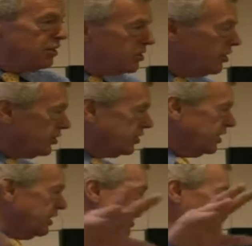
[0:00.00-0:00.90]

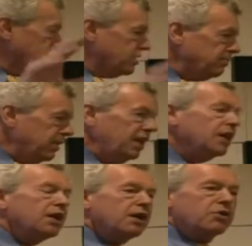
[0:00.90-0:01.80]
toxic, it has
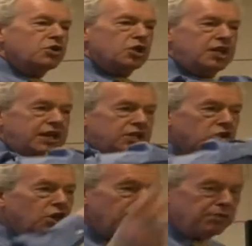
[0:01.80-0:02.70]

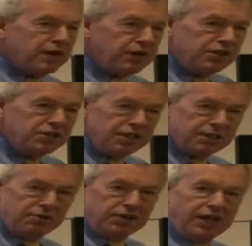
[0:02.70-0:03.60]
top priority in the
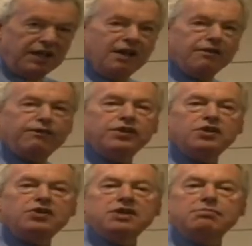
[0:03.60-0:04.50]
body for
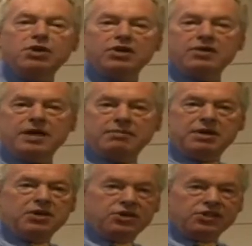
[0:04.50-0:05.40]
using monoamine
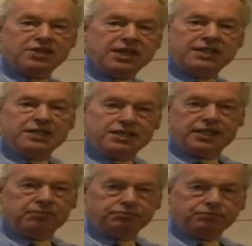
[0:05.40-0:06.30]
oxidase
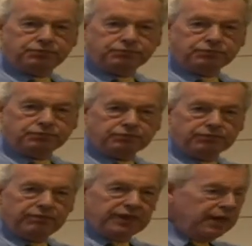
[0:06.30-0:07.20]
enzyme
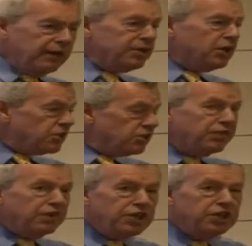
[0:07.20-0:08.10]
because it's
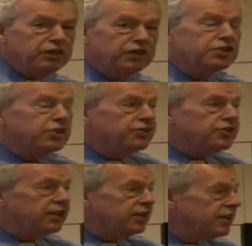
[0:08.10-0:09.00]
very
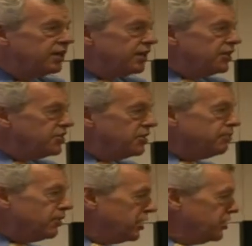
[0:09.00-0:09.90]
neurotoxic. So the
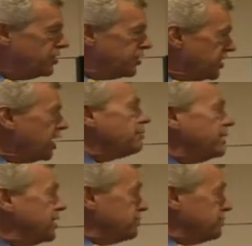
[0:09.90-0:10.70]
body uses up its